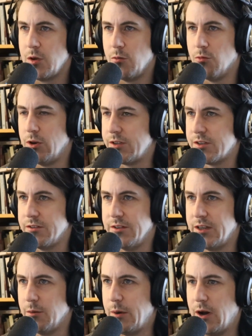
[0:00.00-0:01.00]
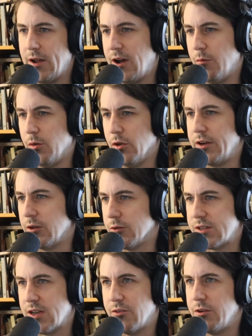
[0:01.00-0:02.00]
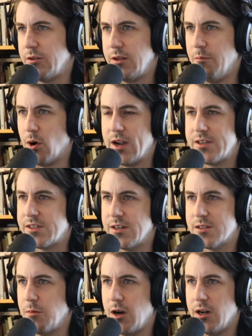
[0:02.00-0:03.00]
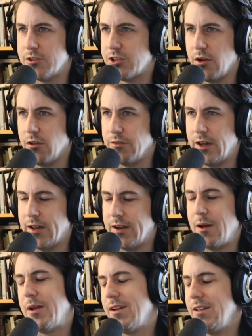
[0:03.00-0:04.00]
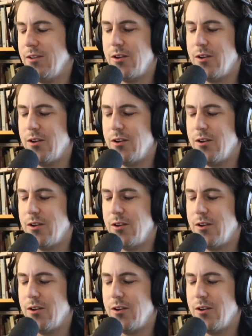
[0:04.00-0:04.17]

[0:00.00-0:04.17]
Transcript: recently about how millennials haven't embraced it as much and all of that. I mean,